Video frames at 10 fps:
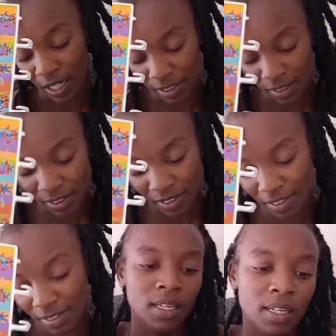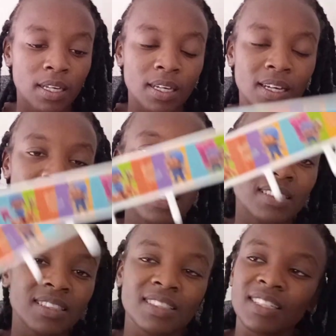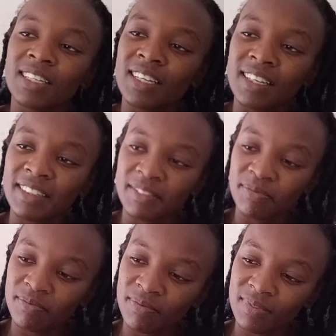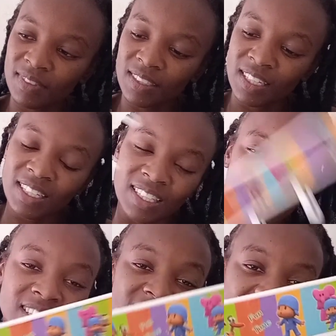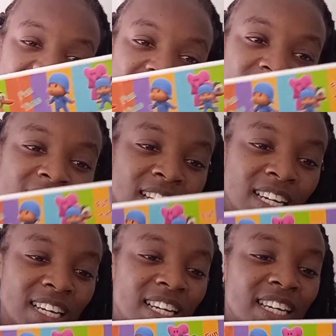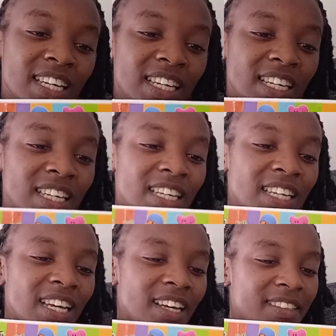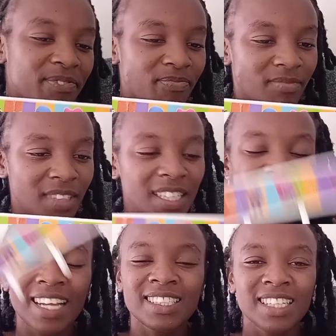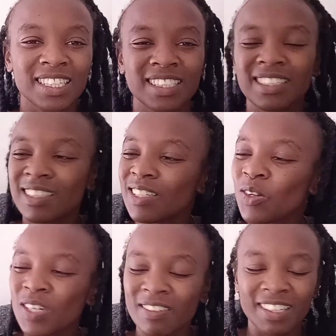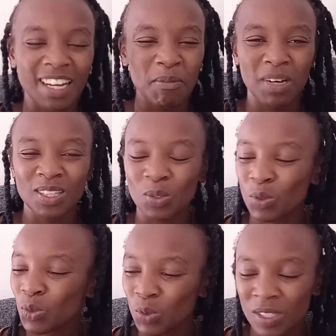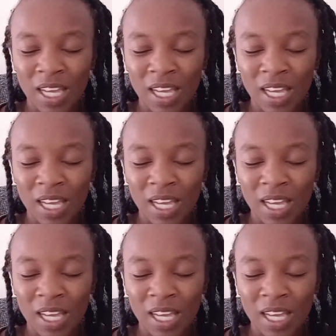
guys guys any this thing it, it lasted not even a month or two